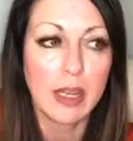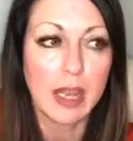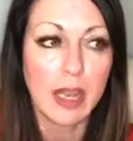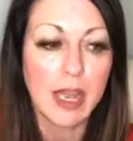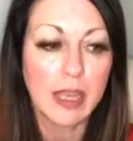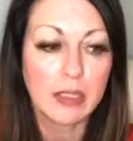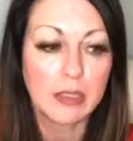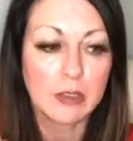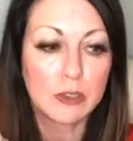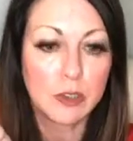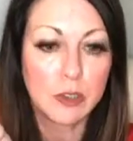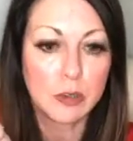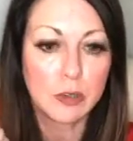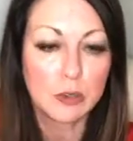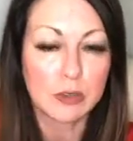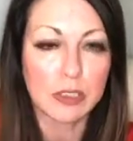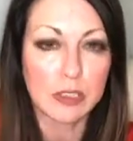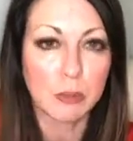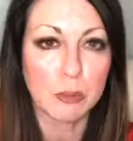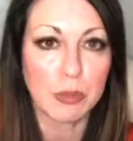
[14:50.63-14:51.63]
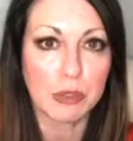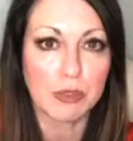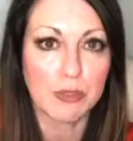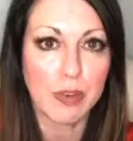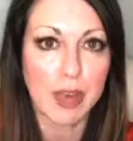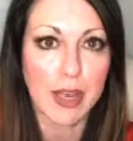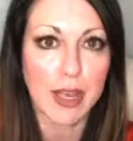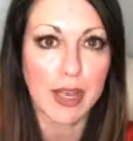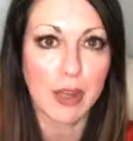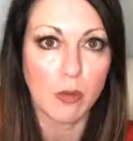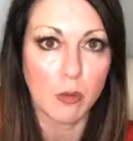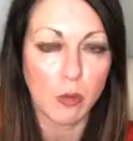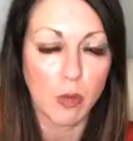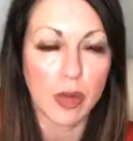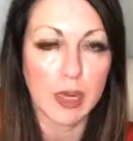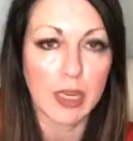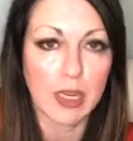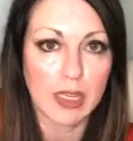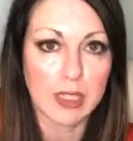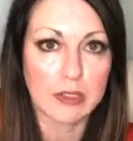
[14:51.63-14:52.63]
and you simplify what
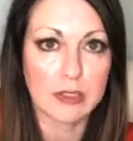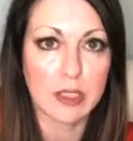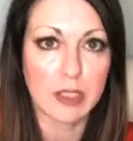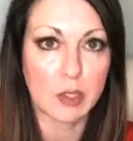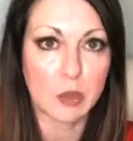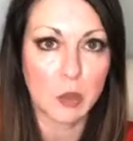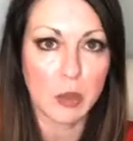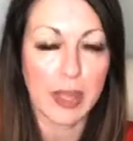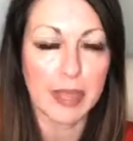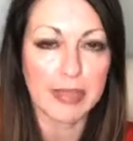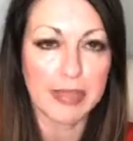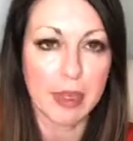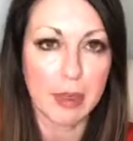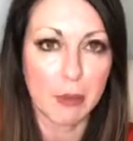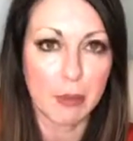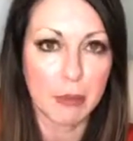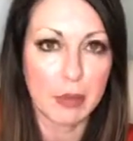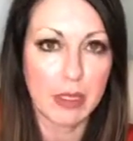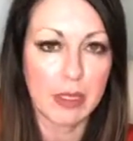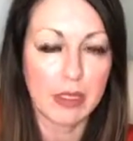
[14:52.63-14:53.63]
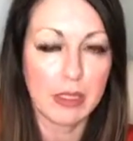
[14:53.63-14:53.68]
it is that you get them,